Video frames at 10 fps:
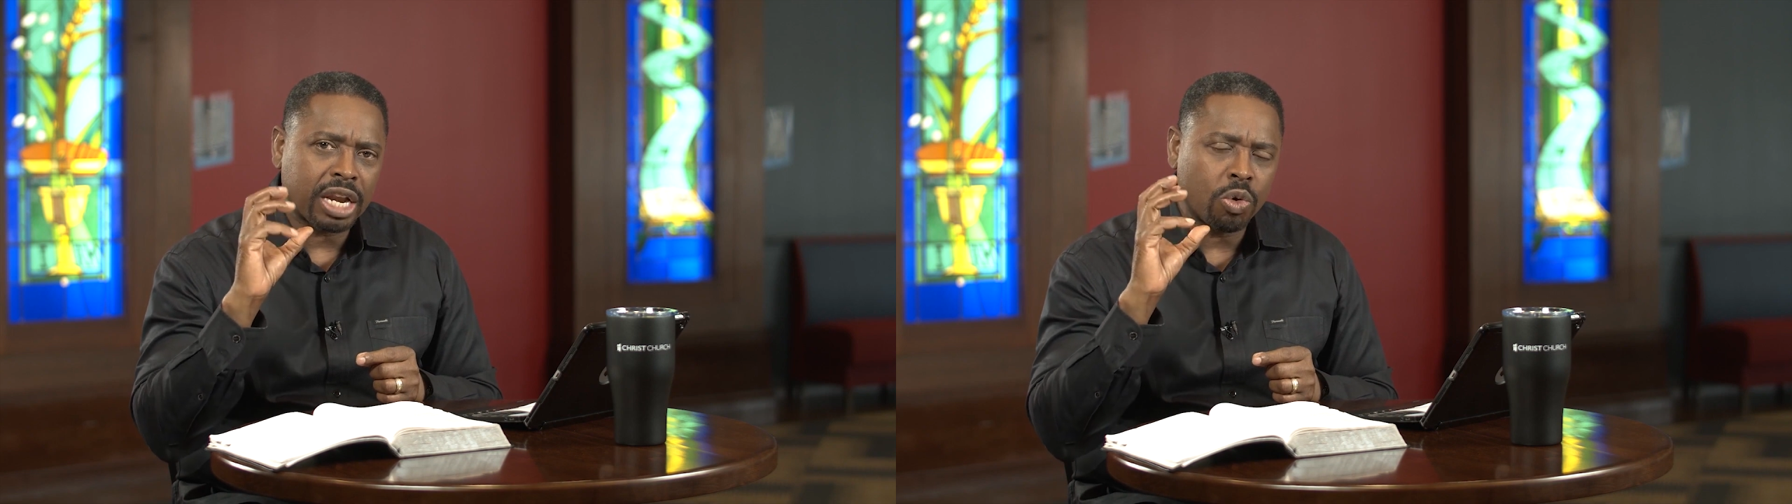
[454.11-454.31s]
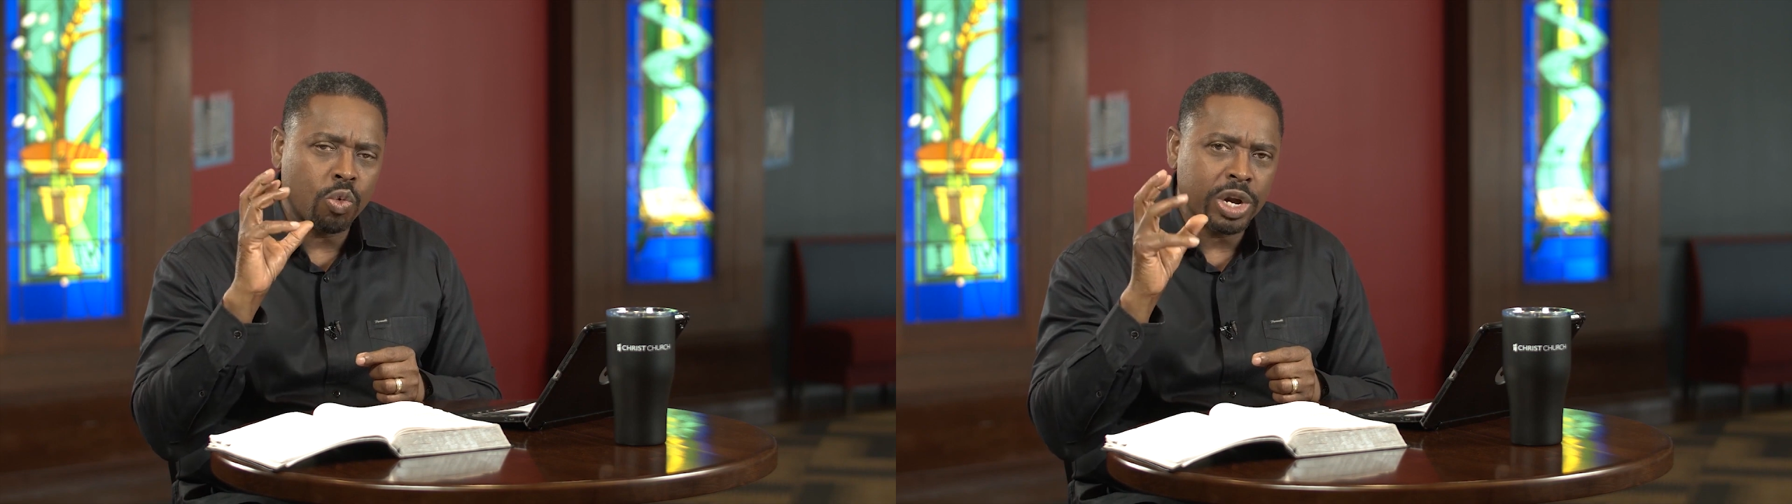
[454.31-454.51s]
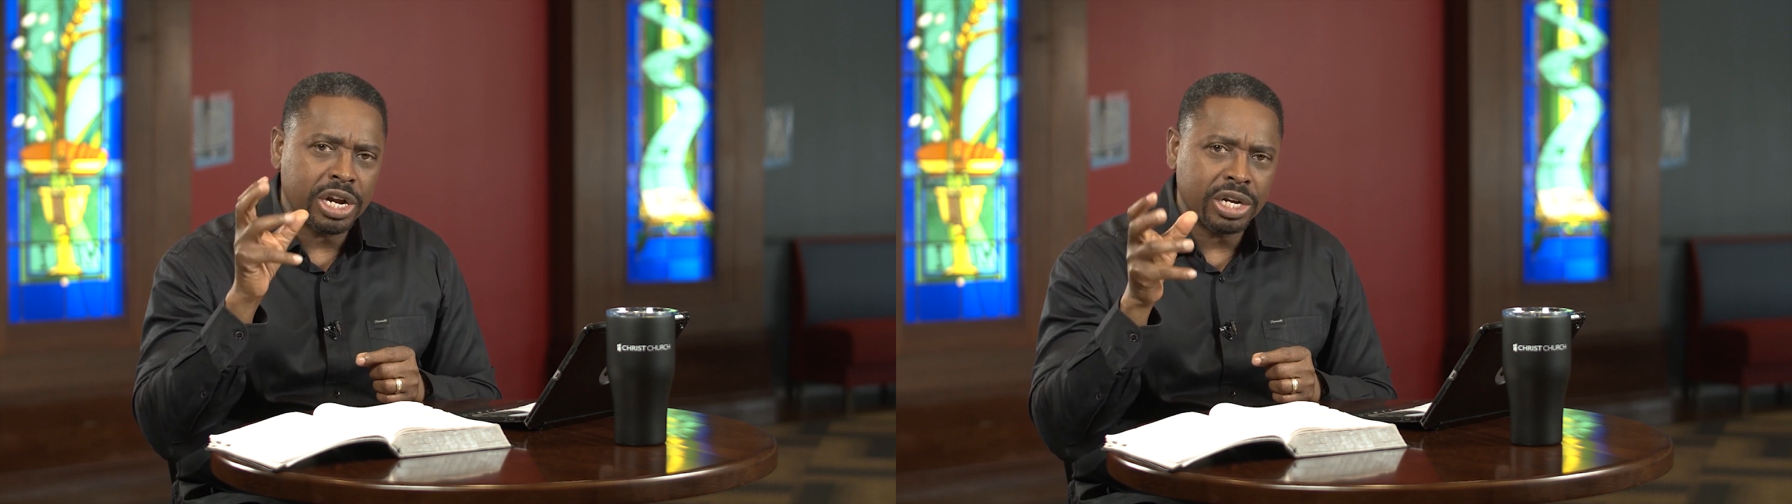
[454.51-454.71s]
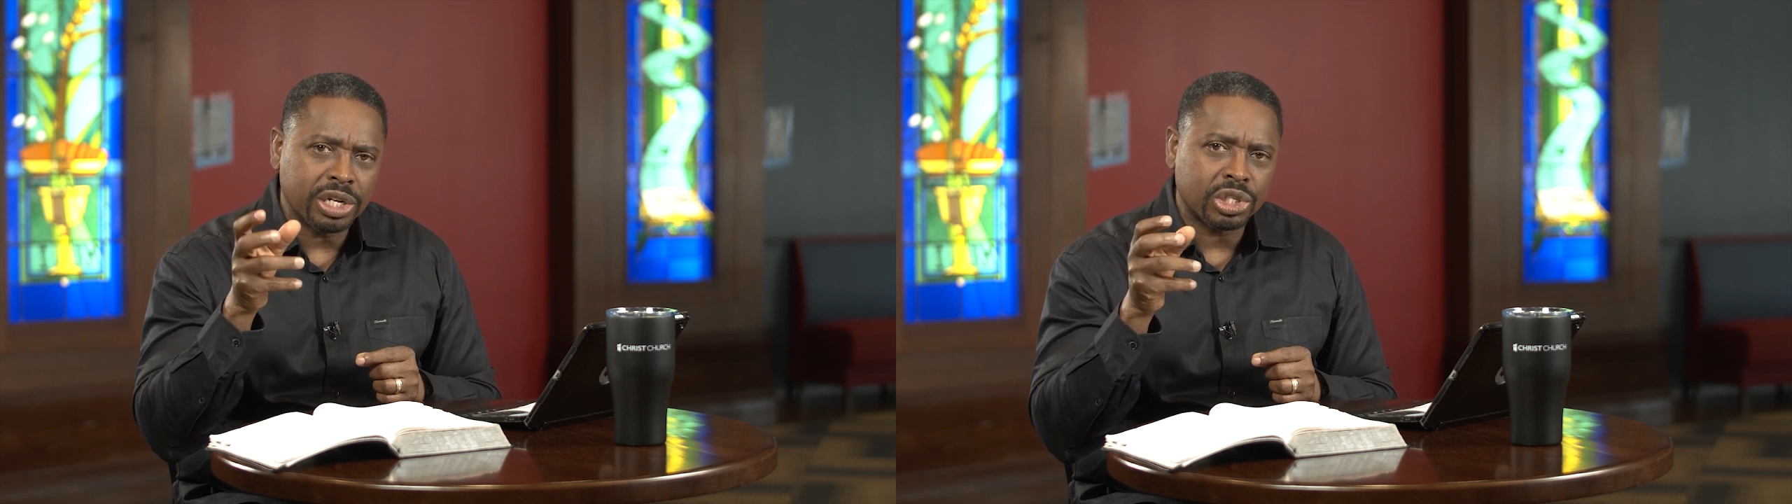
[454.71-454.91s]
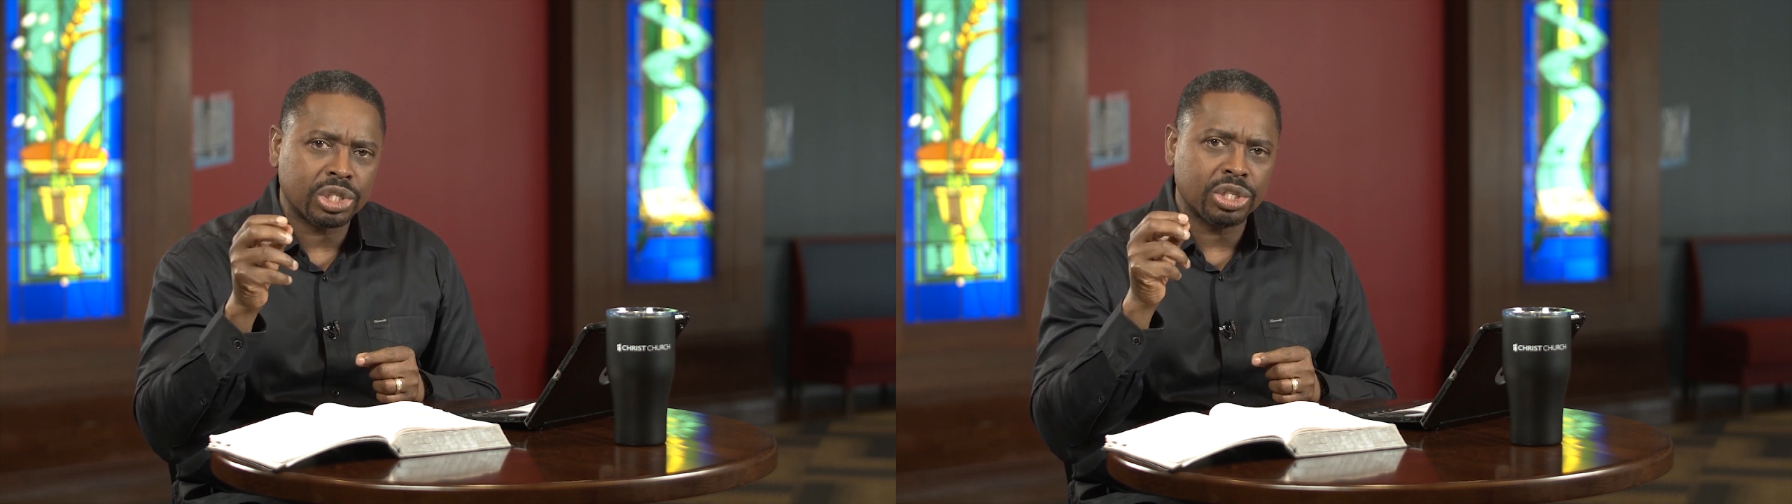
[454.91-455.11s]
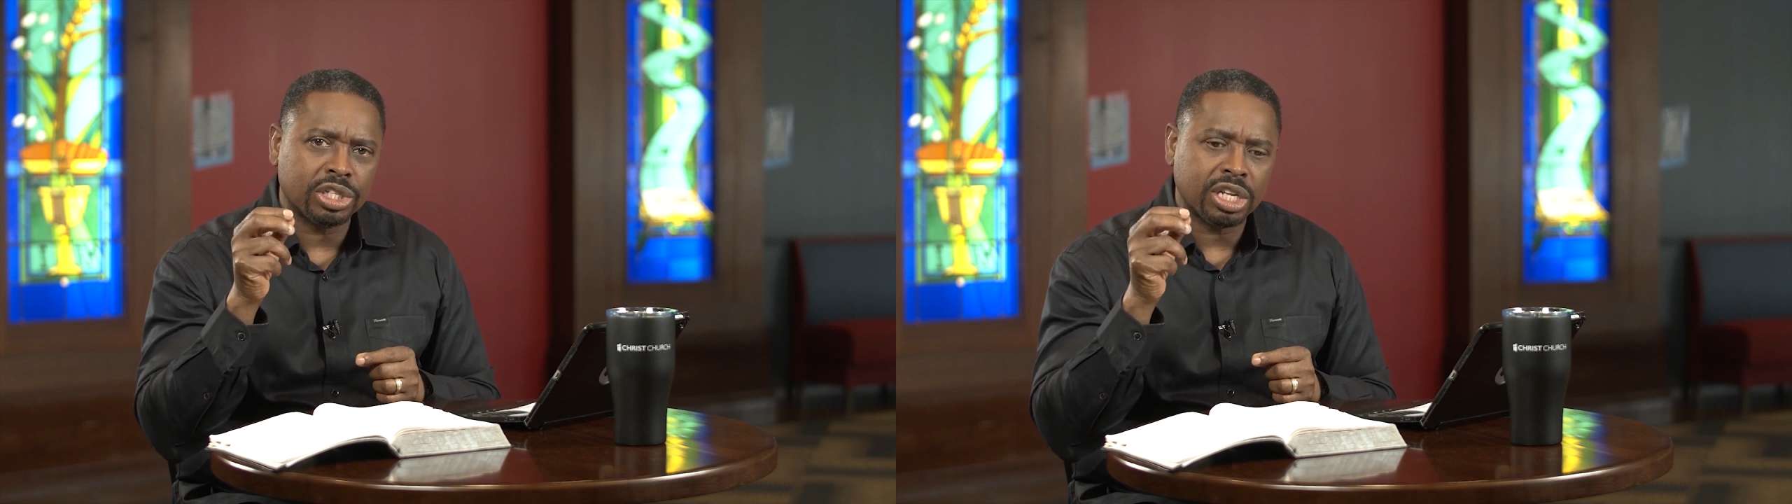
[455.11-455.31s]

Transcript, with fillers: that awareness to